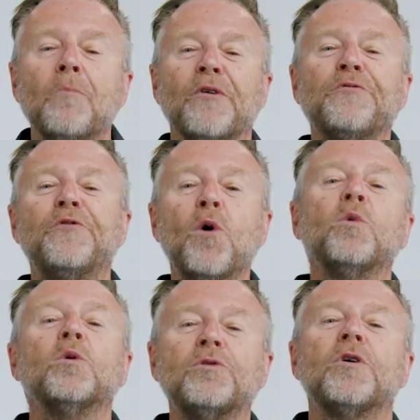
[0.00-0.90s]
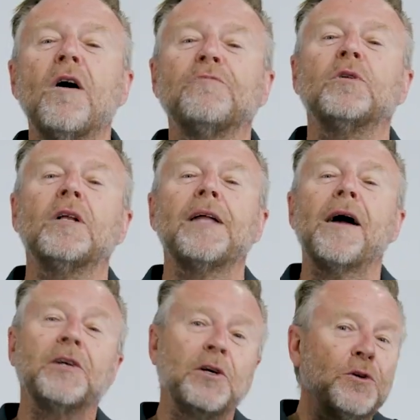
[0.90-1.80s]
but four-wheel drive will
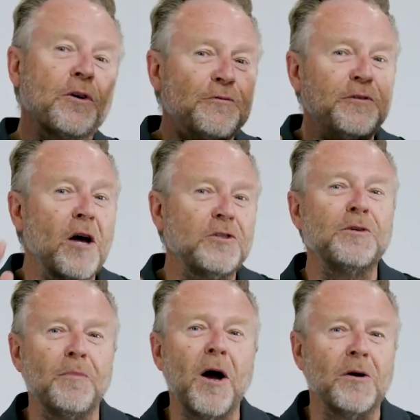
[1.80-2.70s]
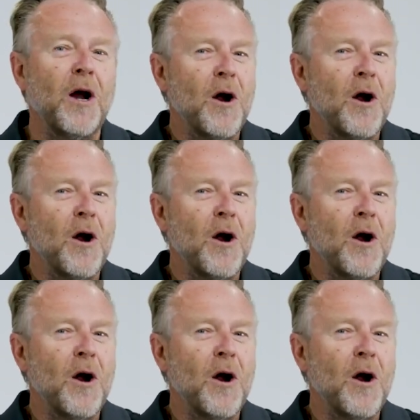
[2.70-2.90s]
allow you to float your boat